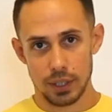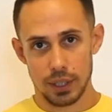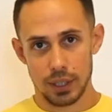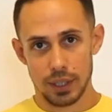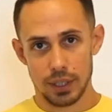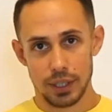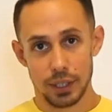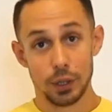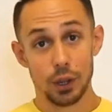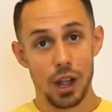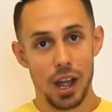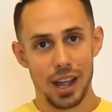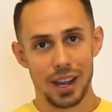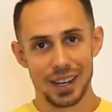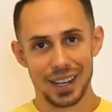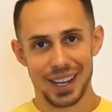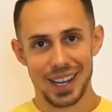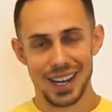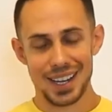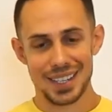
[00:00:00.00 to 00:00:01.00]
in a lot
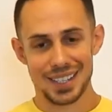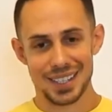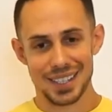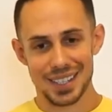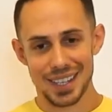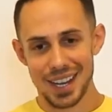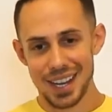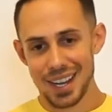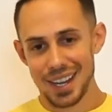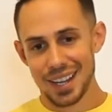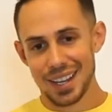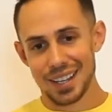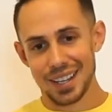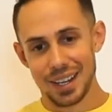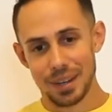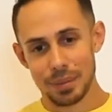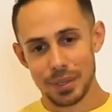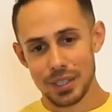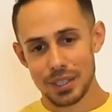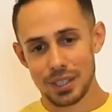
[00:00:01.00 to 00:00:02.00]
of cases.
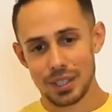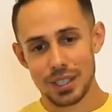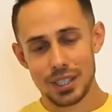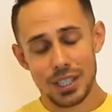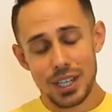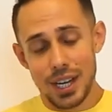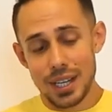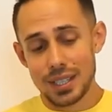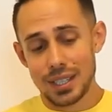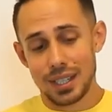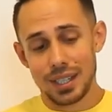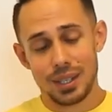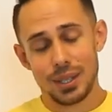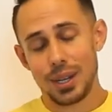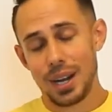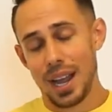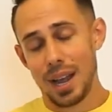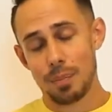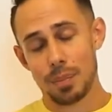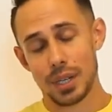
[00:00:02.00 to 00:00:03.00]
There's a good chance that it
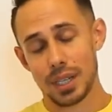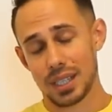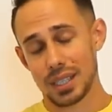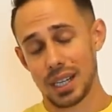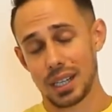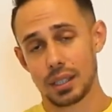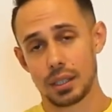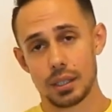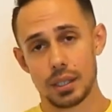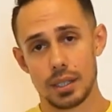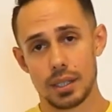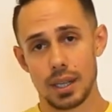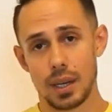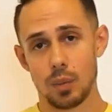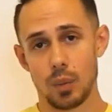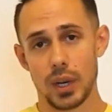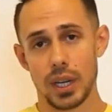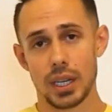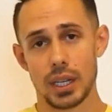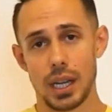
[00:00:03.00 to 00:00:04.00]
could happen exactly the
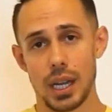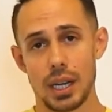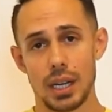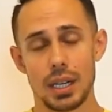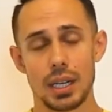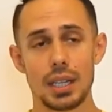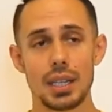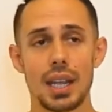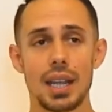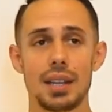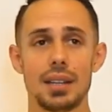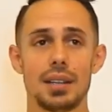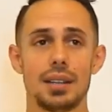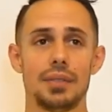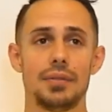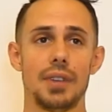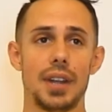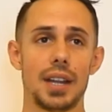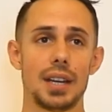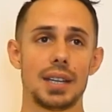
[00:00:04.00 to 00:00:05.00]
same way again, and in that
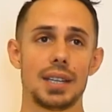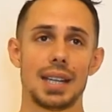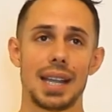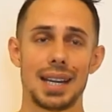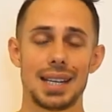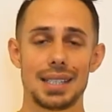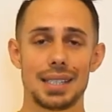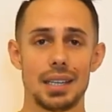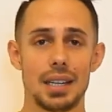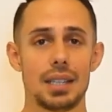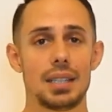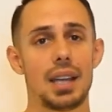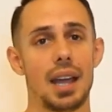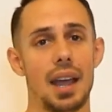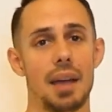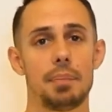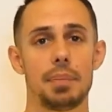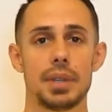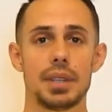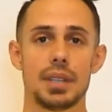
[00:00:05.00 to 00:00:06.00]
event that it does
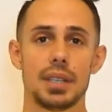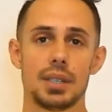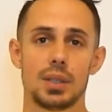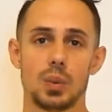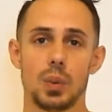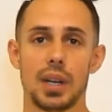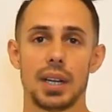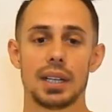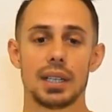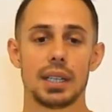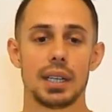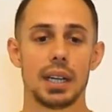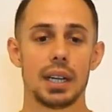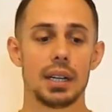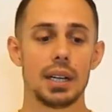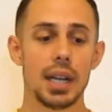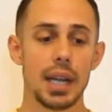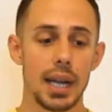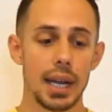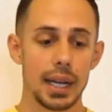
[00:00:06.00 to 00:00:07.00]
happen this way
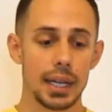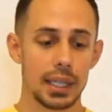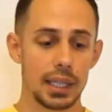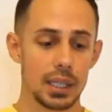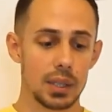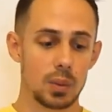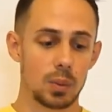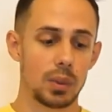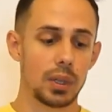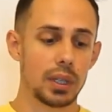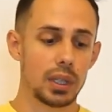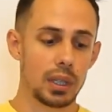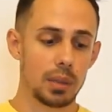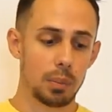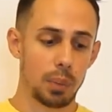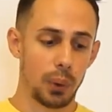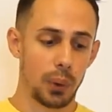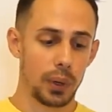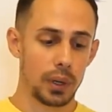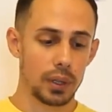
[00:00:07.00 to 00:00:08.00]
again, I think it's really
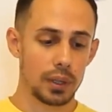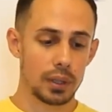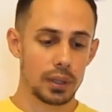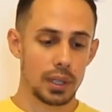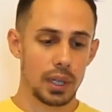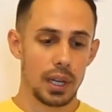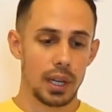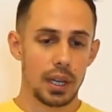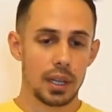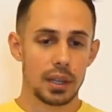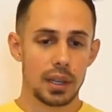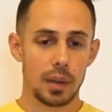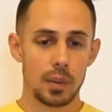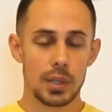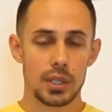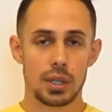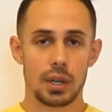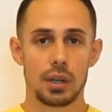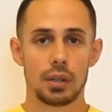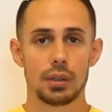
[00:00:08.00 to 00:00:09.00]
important that we
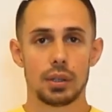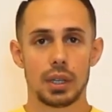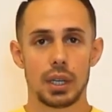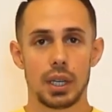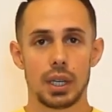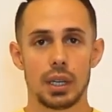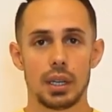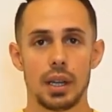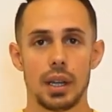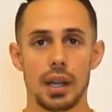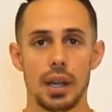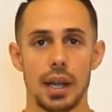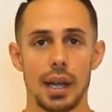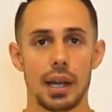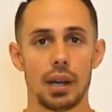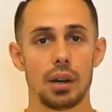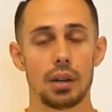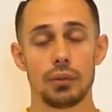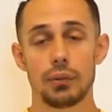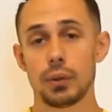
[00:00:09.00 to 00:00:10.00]
start looking
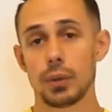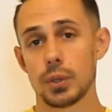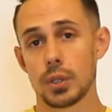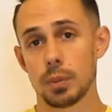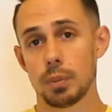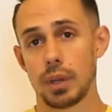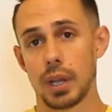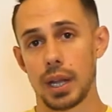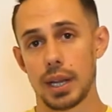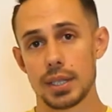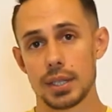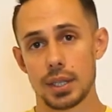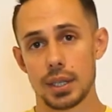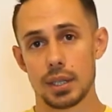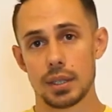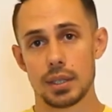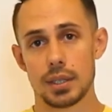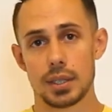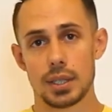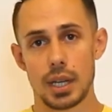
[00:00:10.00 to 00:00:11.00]
at our food supplies
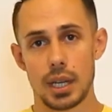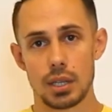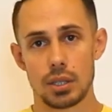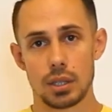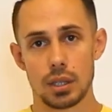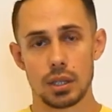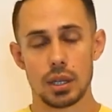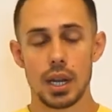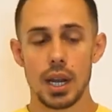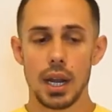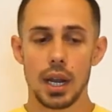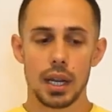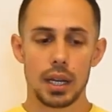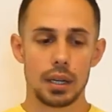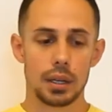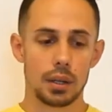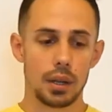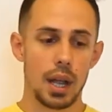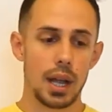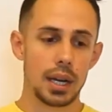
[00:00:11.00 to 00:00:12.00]
in this nation. And
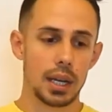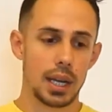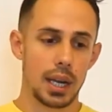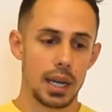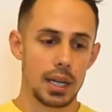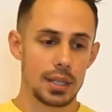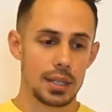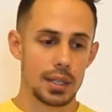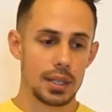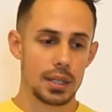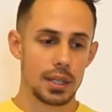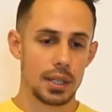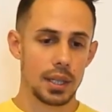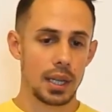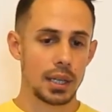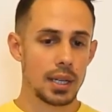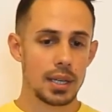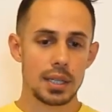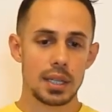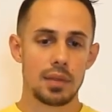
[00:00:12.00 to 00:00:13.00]
in a lot of cases,
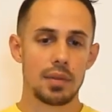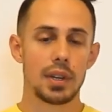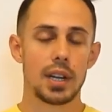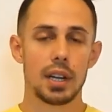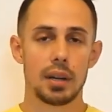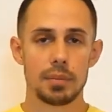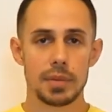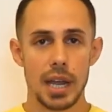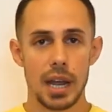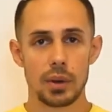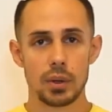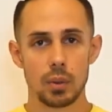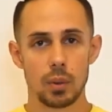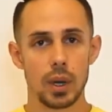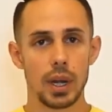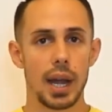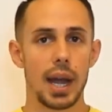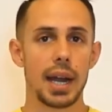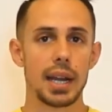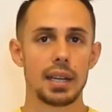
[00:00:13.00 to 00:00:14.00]
that doesn't even come down to
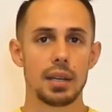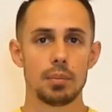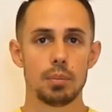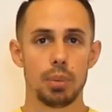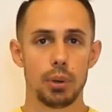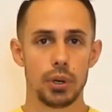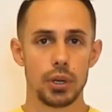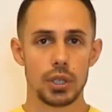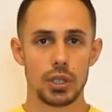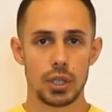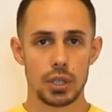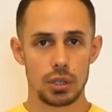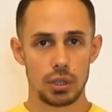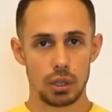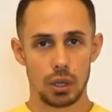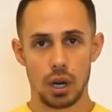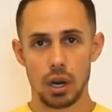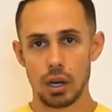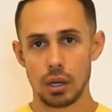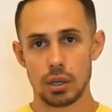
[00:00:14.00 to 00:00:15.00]
what I can push as
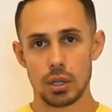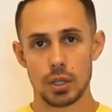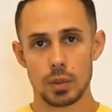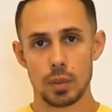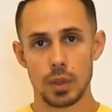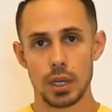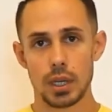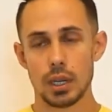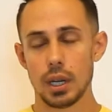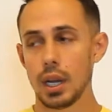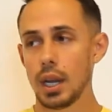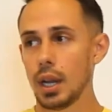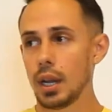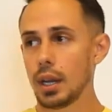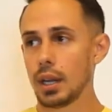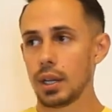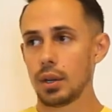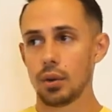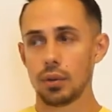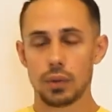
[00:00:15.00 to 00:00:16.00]
your congressman
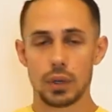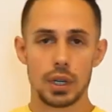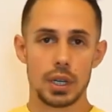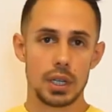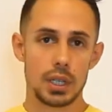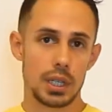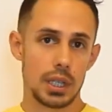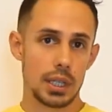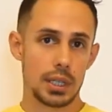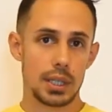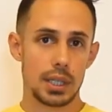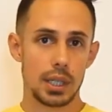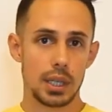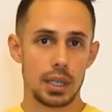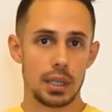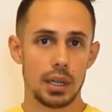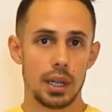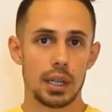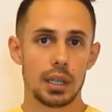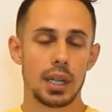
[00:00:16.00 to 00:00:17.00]
over in
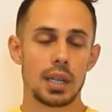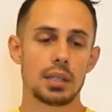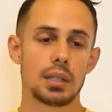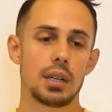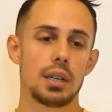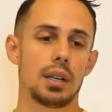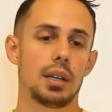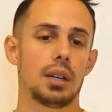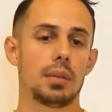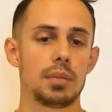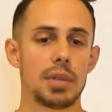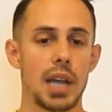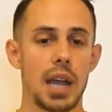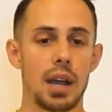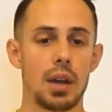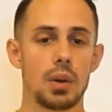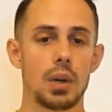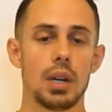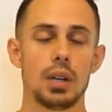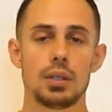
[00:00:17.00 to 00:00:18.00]
DC. That's gonna come
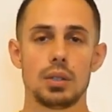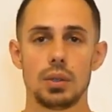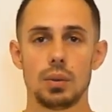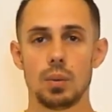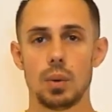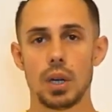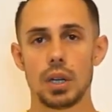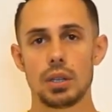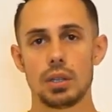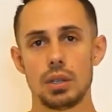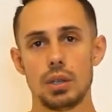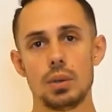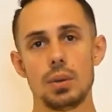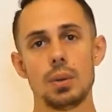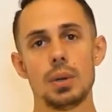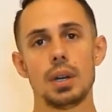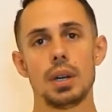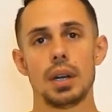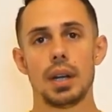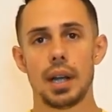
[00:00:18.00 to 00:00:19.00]
down to what you,
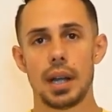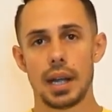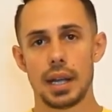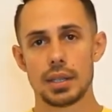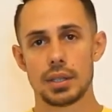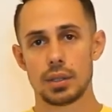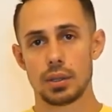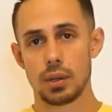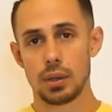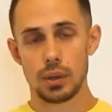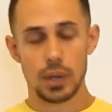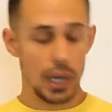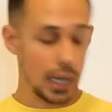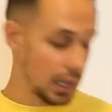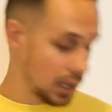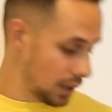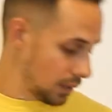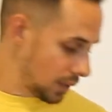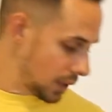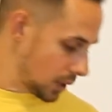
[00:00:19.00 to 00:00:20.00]
as an
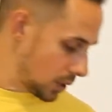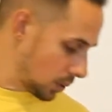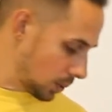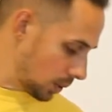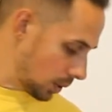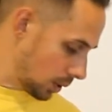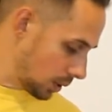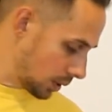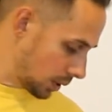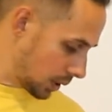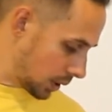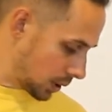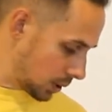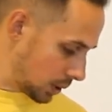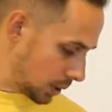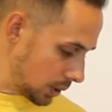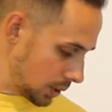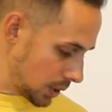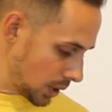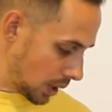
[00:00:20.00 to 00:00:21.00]
individual, can do
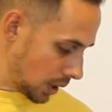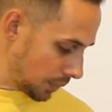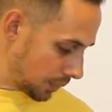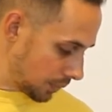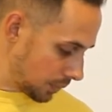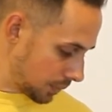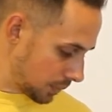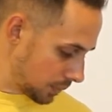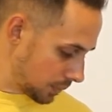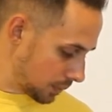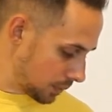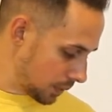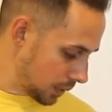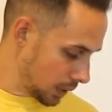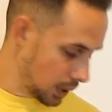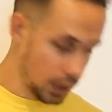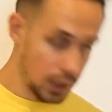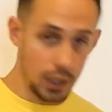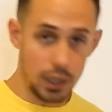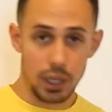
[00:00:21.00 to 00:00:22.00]
yourself.
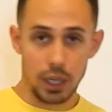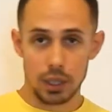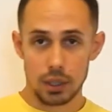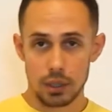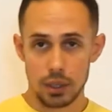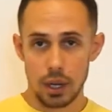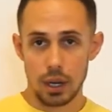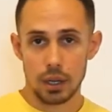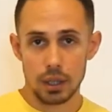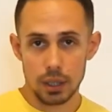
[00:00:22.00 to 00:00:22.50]
I got the dog